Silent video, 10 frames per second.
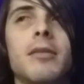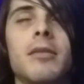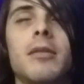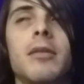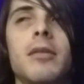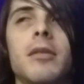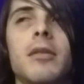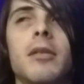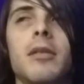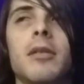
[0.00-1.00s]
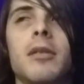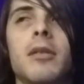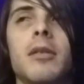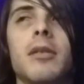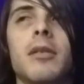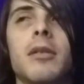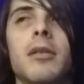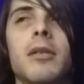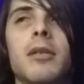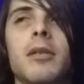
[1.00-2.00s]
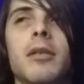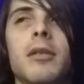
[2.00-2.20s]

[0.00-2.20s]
No one is speaking in this clip.